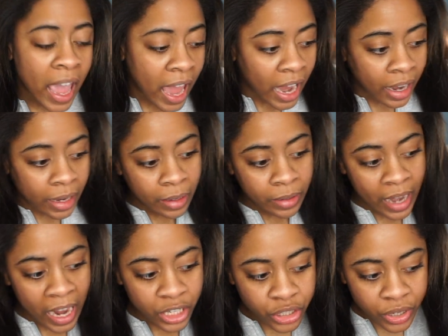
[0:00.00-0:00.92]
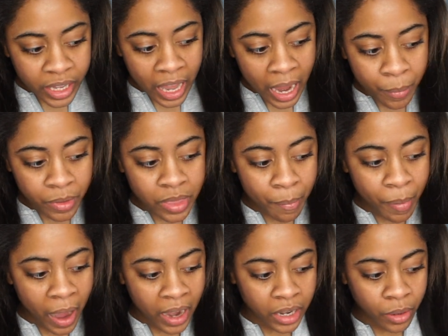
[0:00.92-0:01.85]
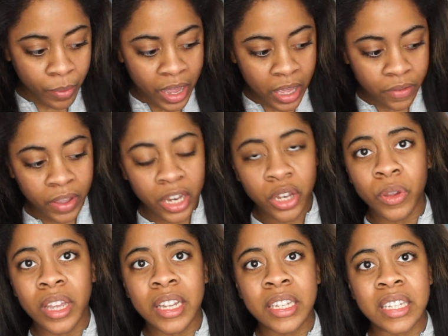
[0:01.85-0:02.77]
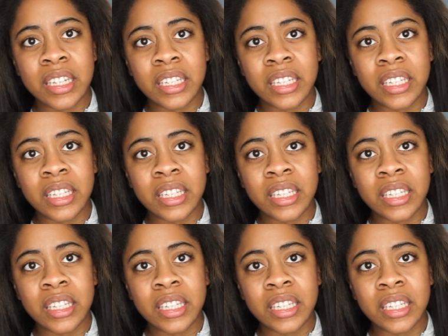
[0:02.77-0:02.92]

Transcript: It naturally came with the body wave, and you can,